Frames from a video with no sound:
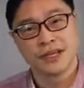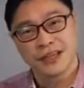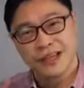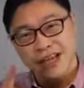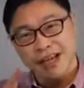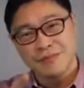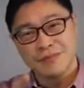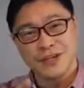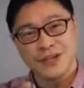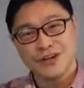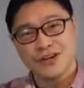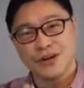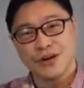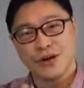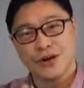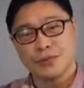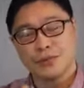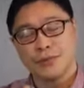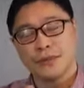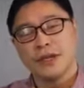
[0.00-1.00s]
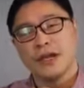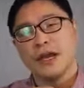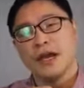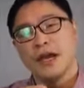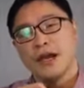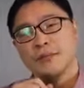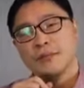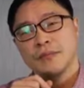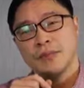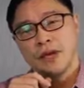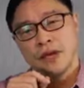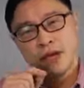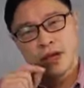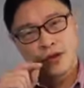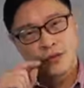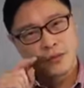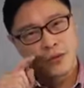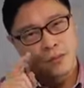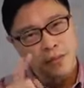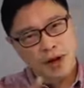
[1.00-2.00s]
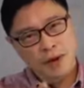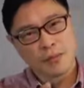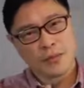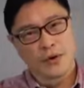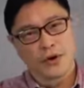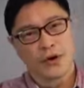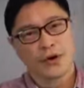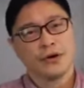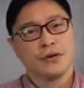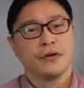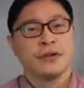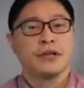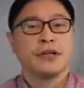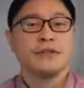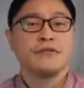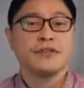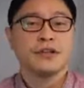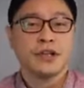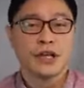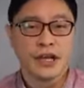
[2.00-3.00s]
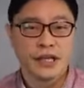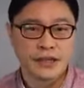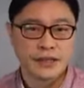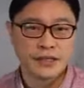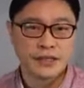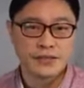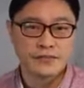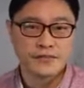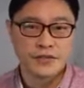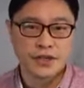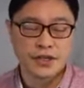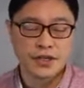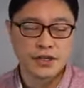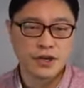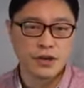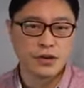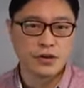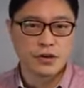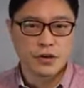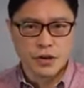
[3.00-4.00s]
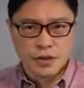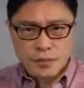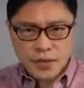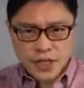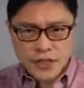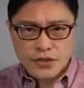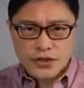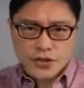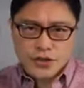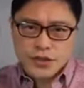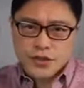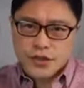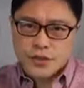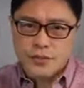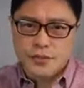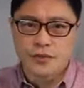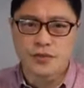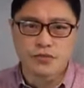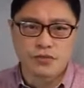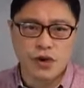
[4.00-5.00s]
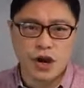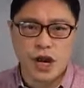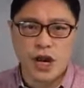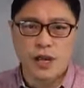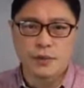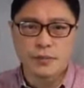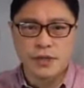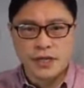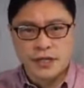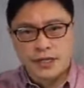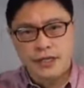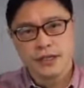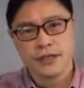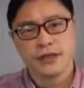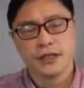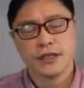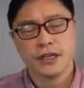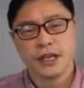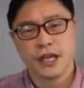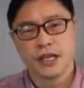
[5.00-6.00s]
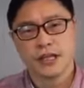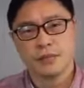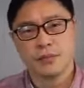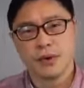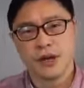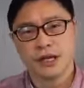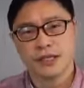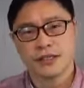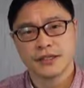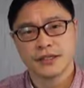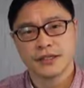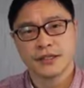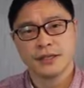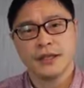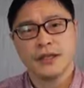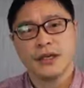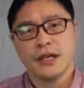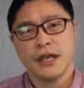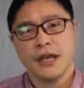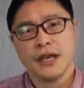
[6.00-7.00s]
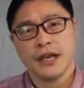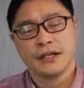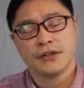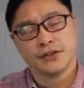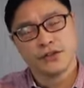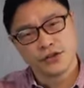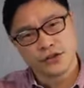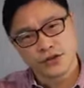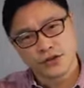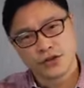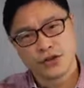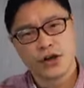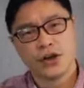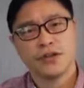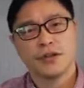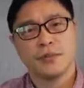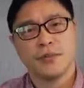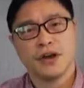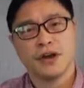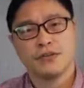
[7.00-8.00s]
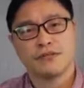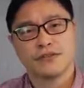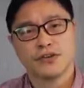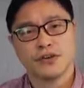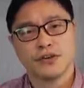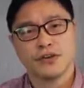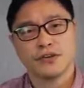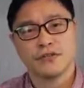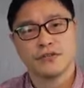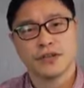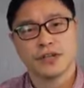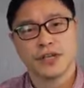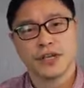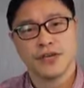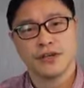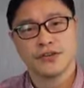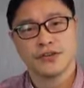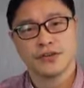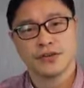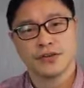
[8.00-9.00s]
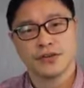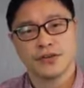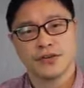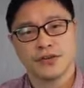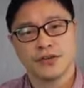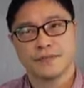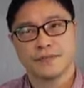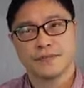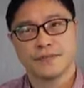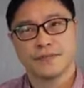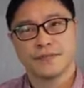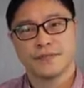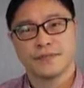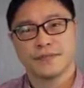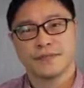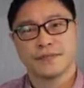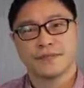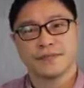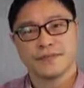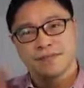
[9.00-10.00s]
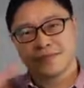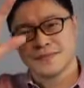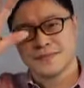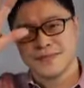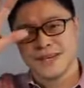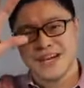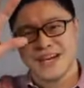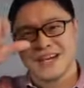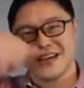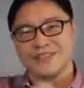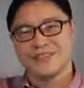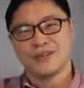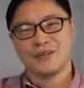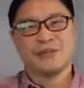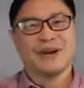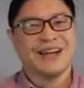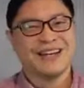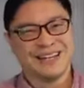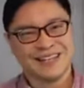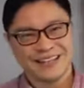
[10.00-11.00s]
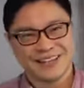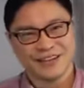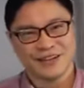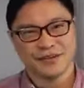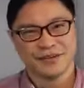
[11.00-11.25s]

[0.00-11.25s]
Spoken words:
Let me know. And remember, if you like this video, make sure to subscribe, hit the like button, and turn on the bell for notifications. Bye, everybody.